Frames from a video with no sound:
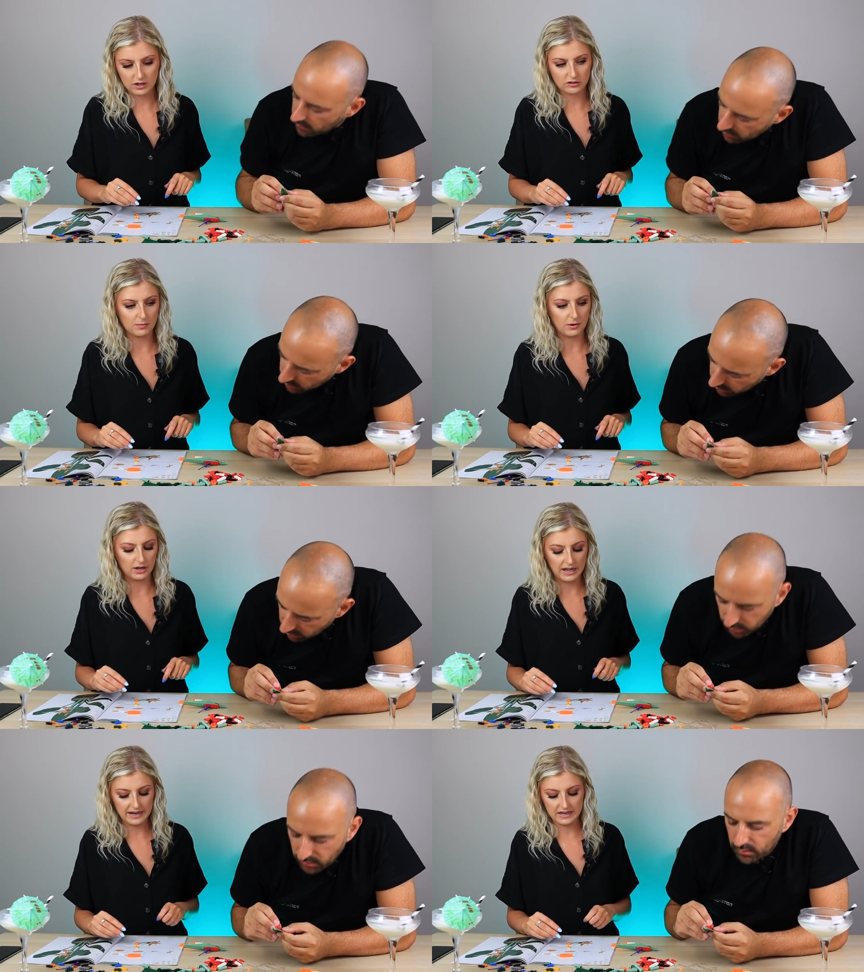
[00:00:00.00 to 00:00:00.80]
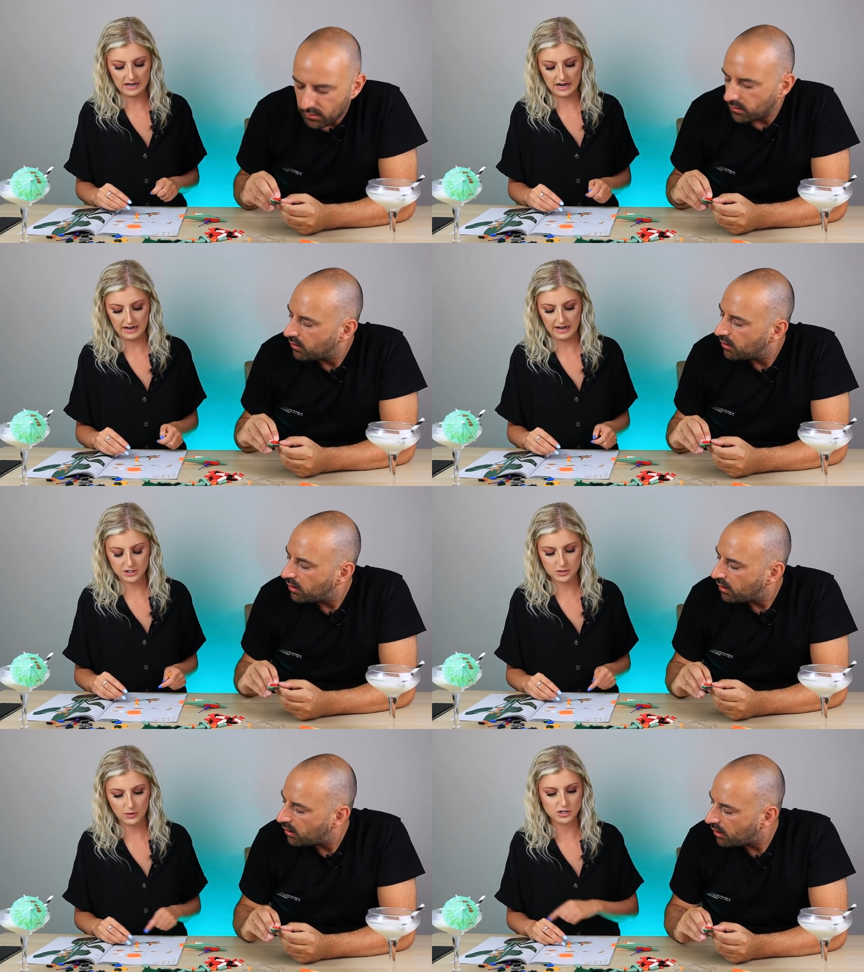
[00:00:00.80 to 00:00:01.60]
Speaker 1: I looked it up online, and I
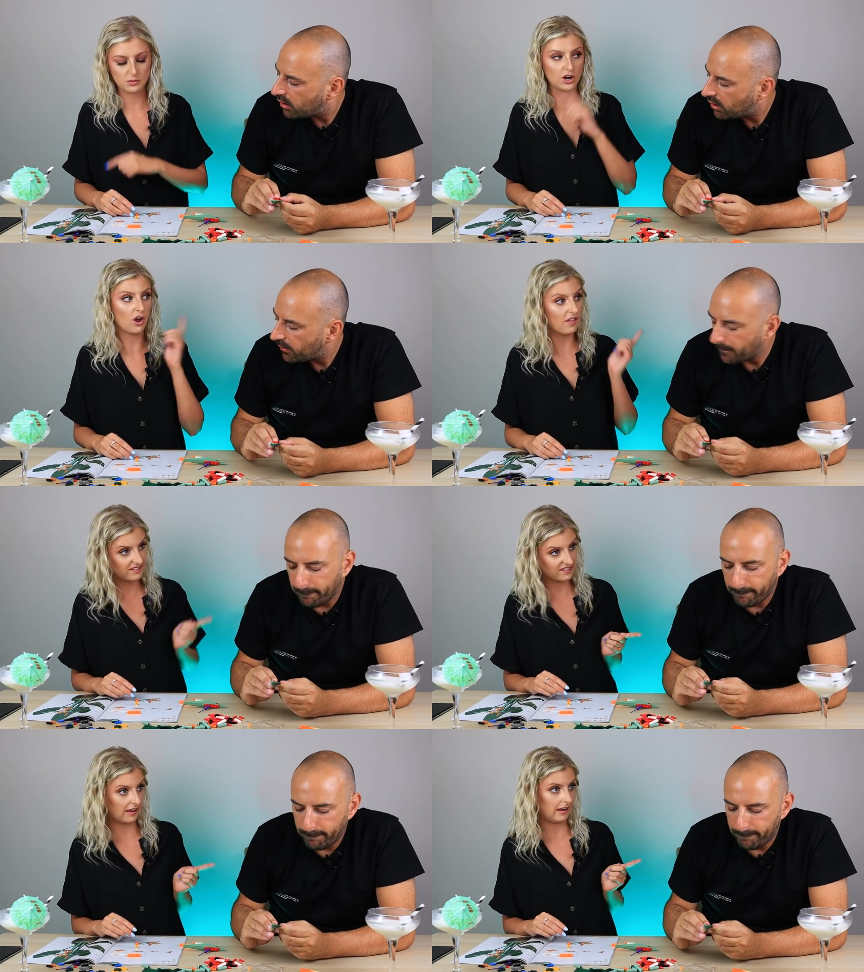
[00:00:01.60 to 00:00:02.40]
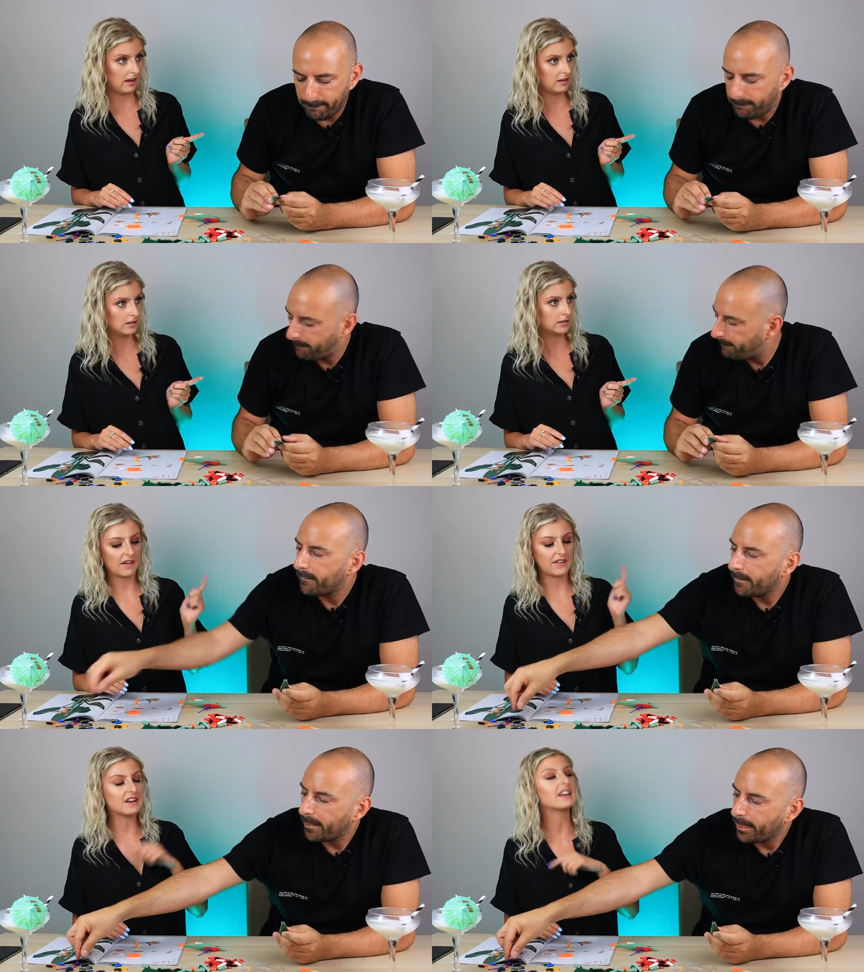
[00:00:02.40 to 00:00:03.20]
actually went to another seller,
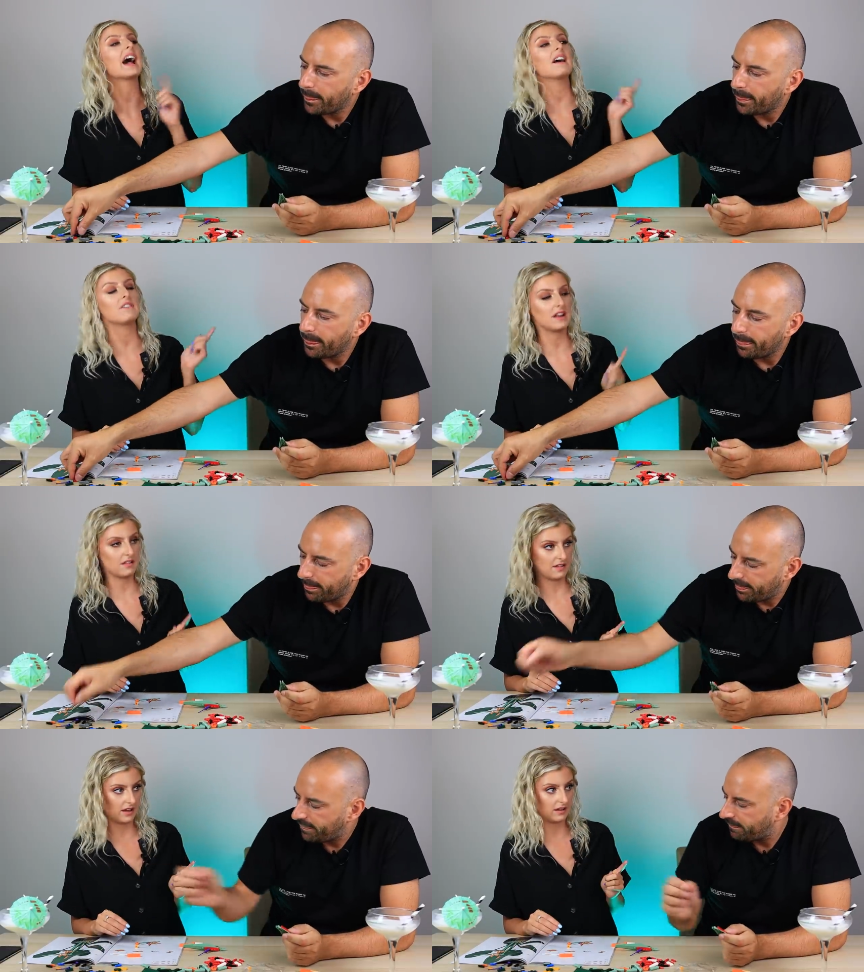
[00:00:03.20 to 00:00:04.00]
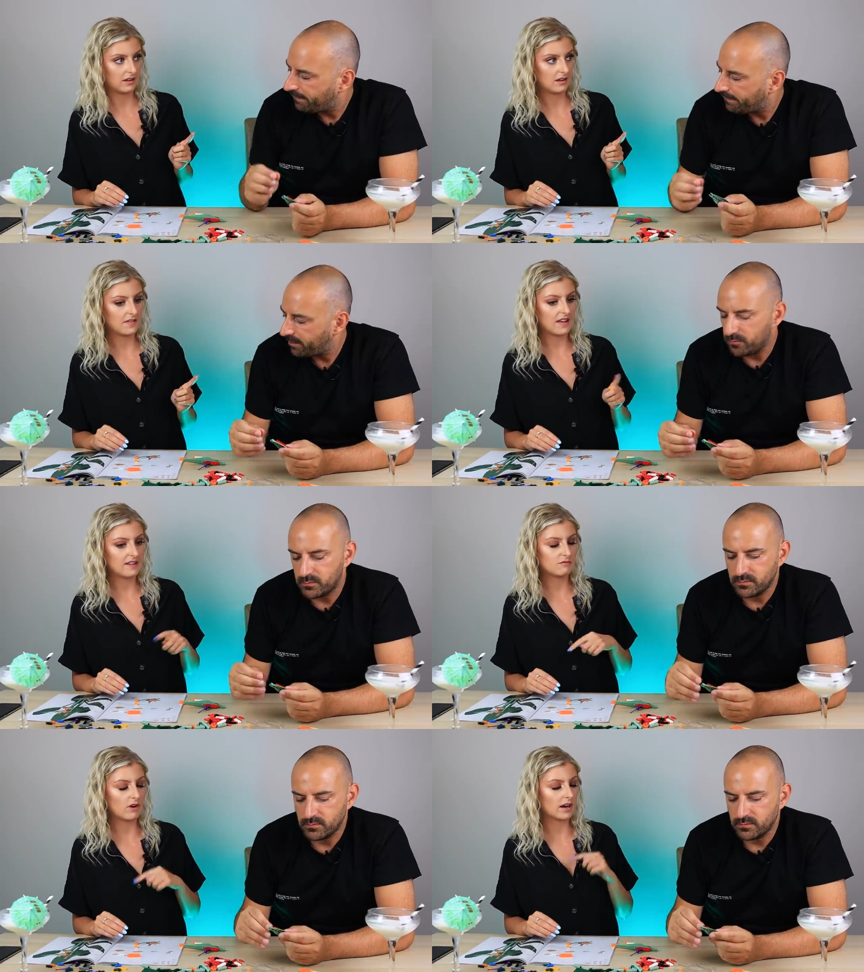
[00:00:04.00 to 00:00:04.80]
and they didn't have anything, and
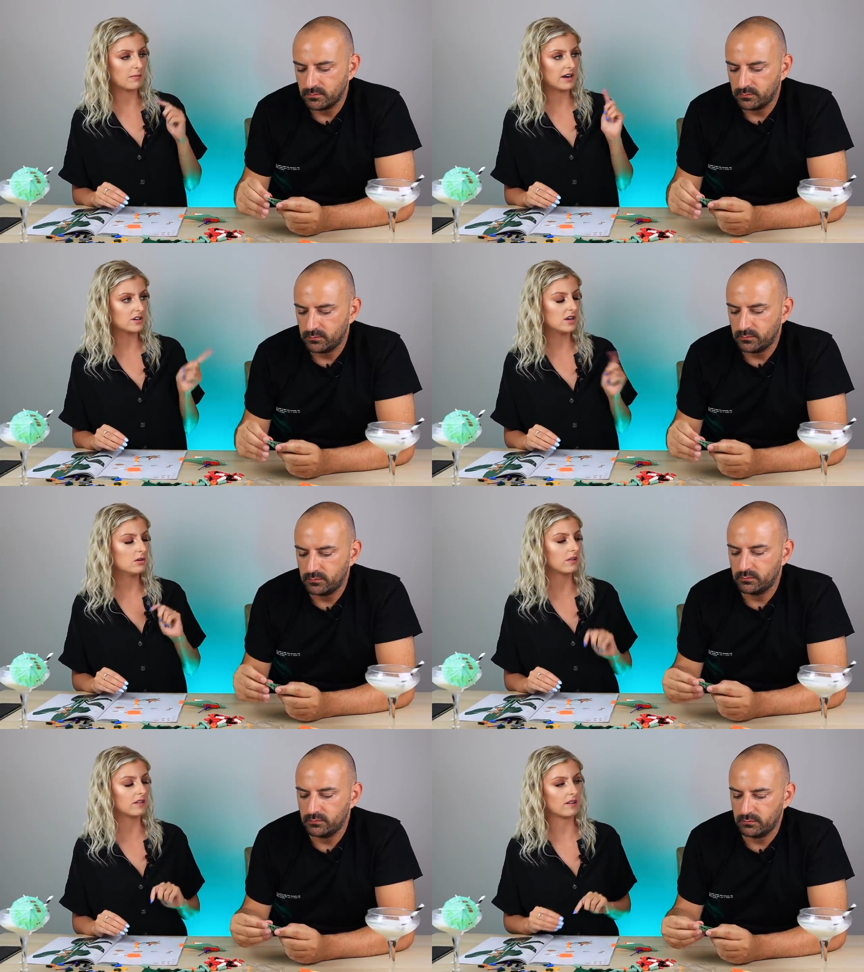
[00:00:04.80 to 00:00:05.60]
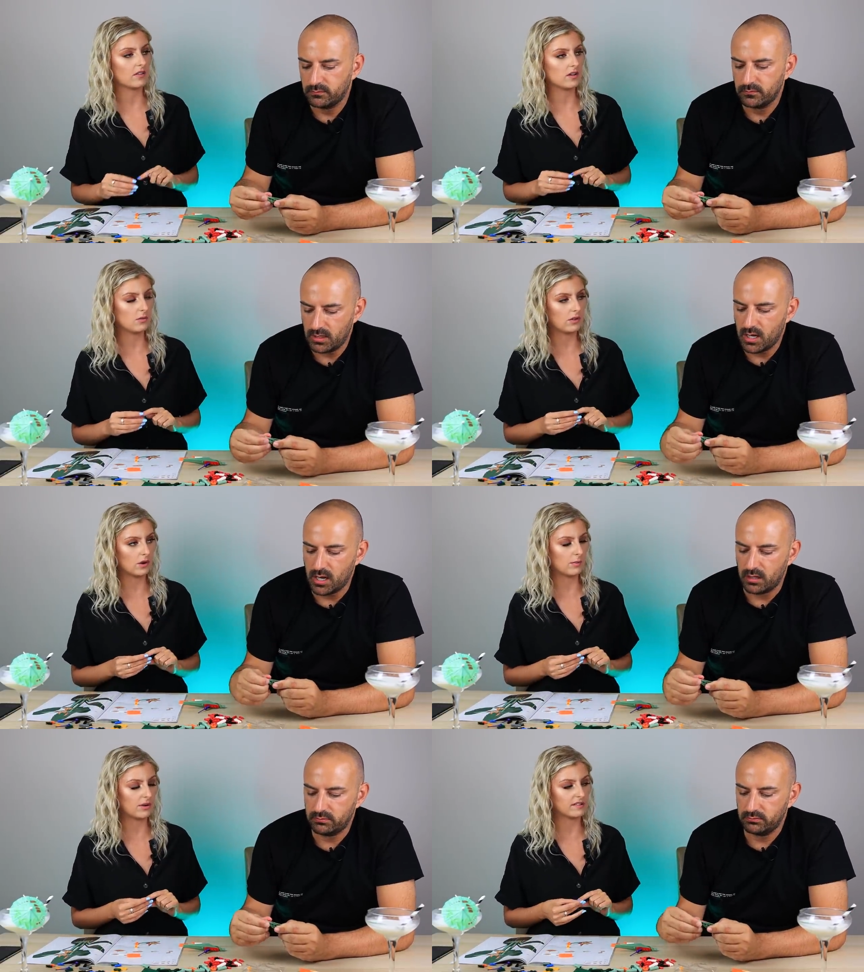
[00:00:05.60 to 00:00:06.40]
they recommended you. They said that you were oh. the
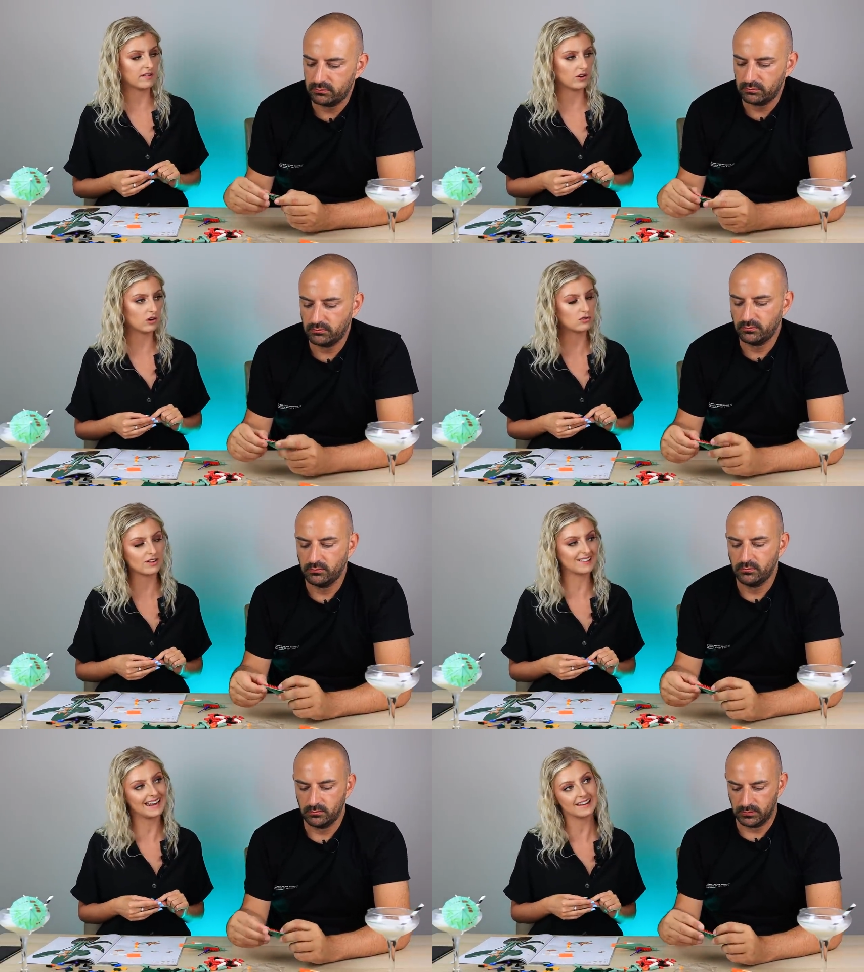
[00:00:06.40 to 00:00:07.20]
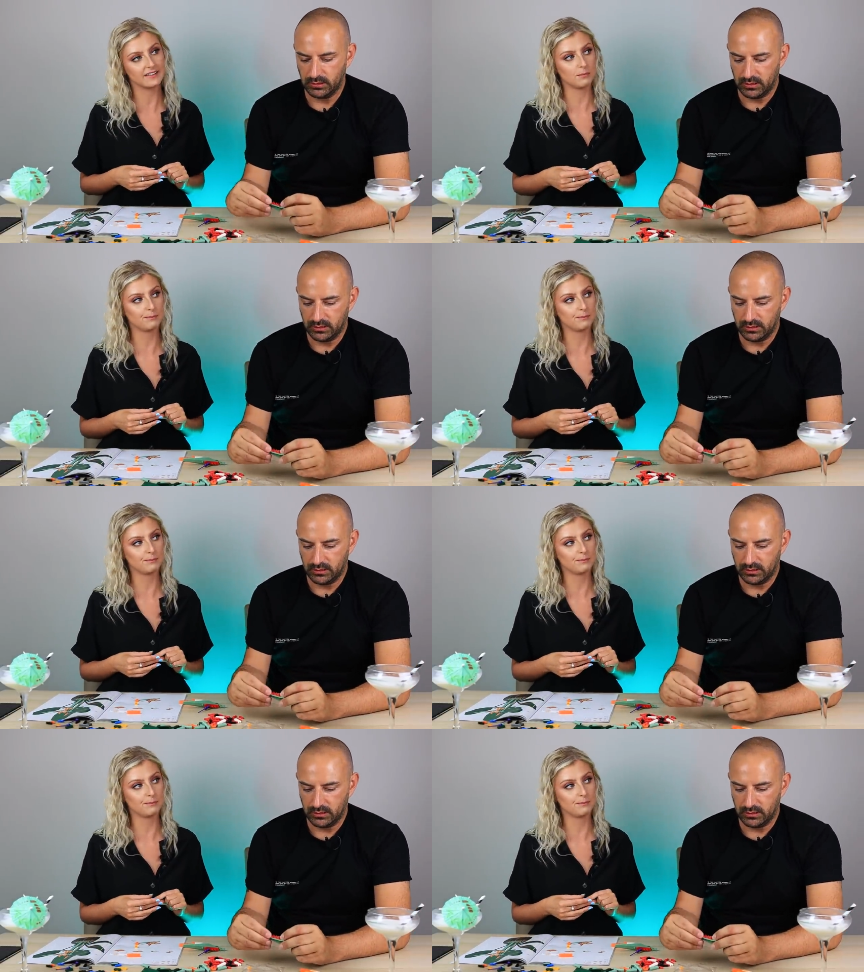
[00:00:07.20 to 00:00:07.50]
only person in the country selling